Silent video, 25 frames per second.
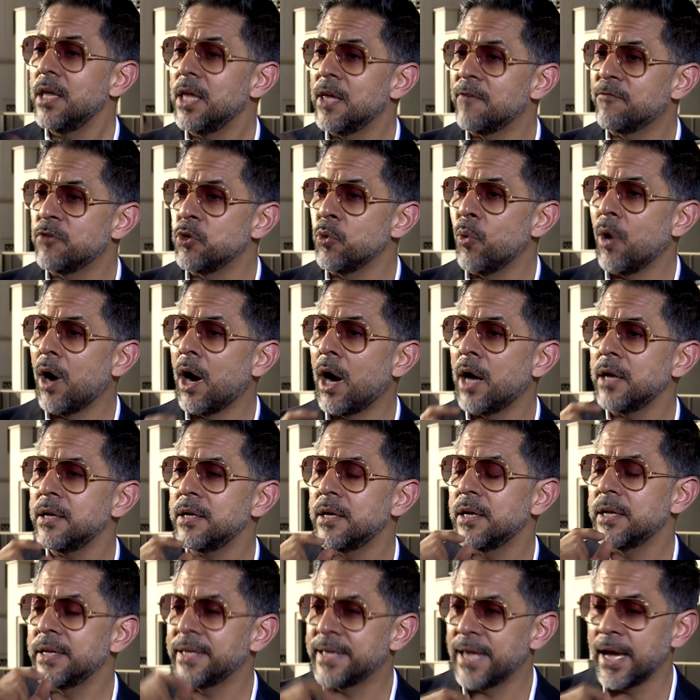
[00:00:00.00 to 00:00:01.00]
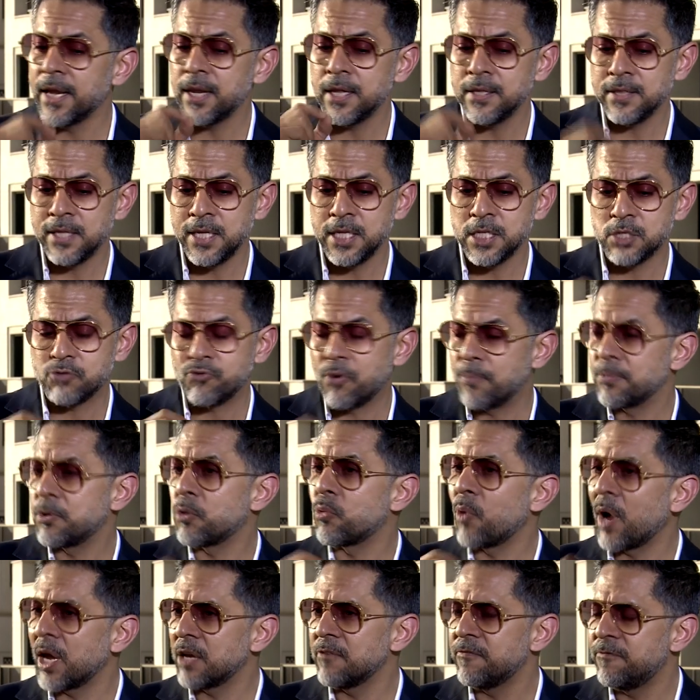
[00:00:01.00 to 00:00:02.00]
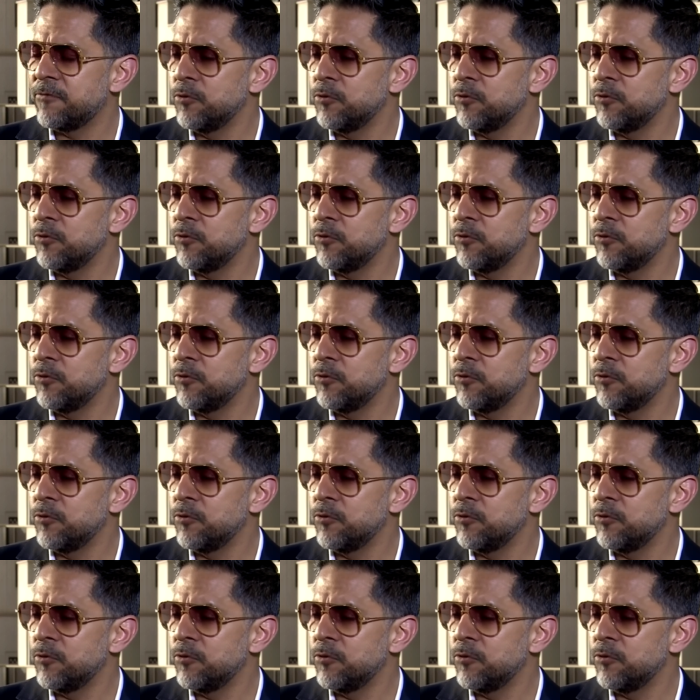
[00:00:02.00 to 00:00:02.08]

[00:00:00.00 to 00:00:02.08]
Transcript: If you aren't getting these from the right